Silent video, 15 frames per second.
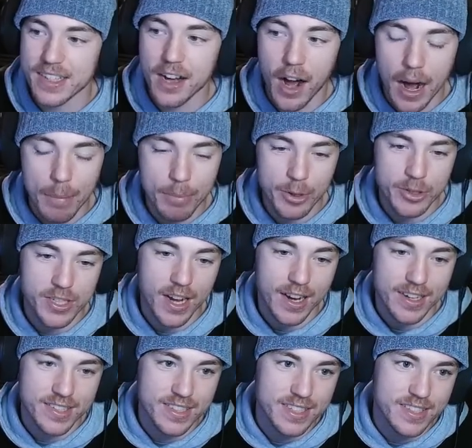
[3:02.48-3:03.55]
copper
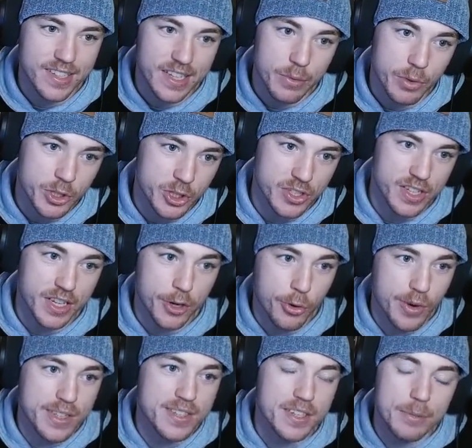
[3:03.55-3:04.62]
toxicity, which is an
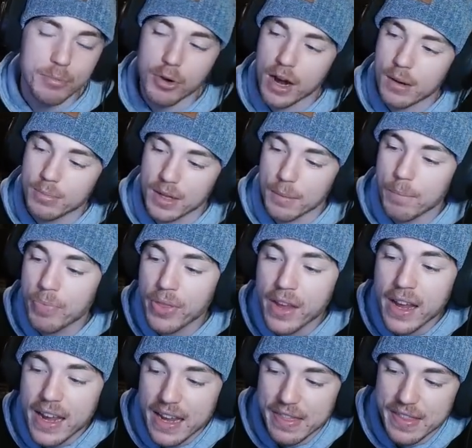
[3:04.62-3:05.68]
increasing problem
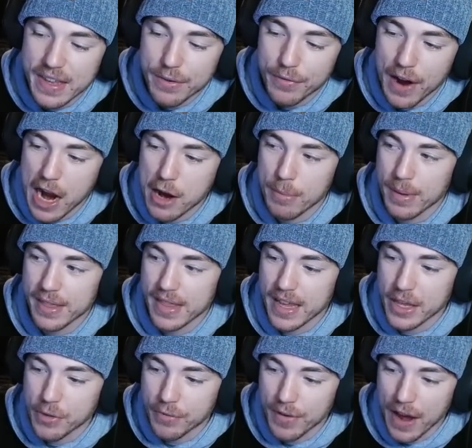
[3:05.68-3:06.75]
in the environment that
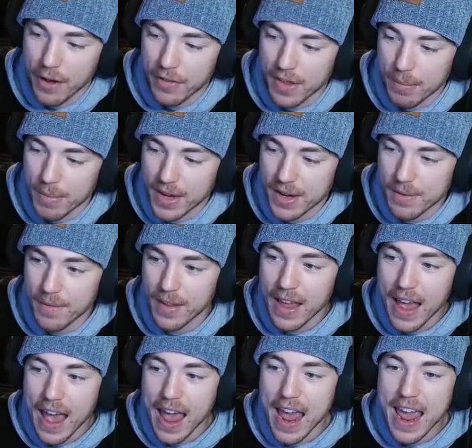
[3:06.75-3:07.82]
you found them in.
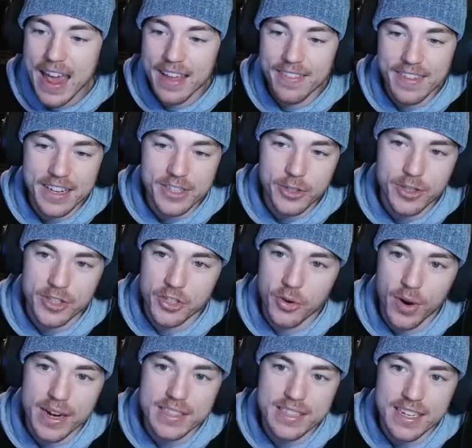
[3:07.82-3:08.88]
And they do this
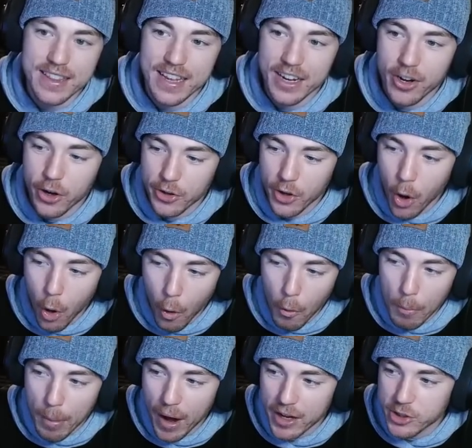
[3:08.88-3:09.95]
crazy thing called hole
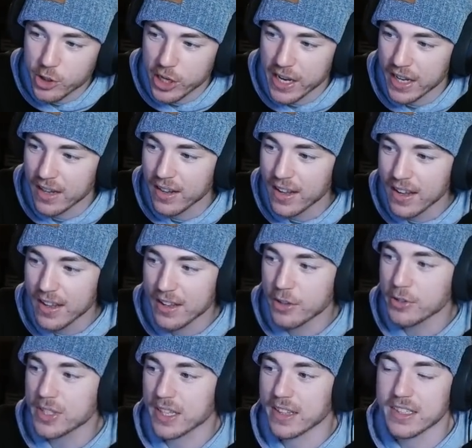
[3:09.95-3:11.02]
punching,
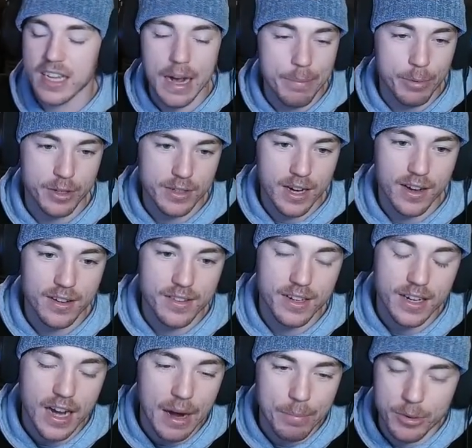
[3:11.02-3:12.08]
using the copper
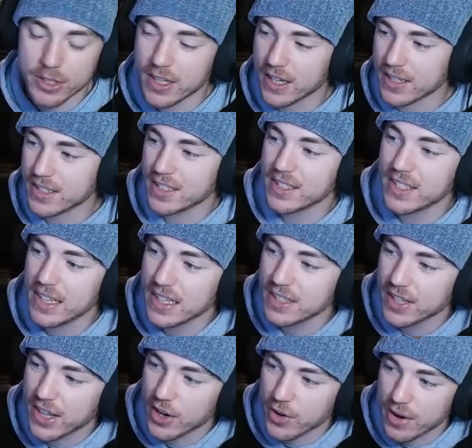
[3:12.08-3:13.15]
toxicity
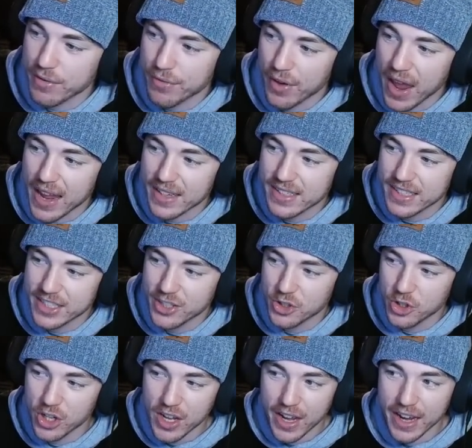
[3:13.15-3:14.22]
to their
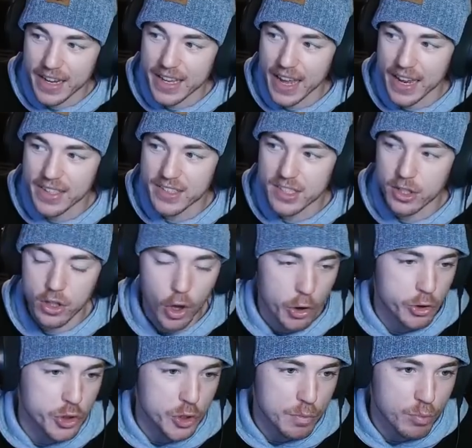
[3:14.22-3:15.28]
advantage against
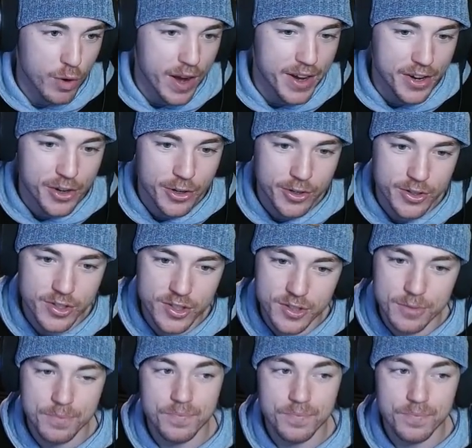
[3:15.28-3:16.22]
larger predators.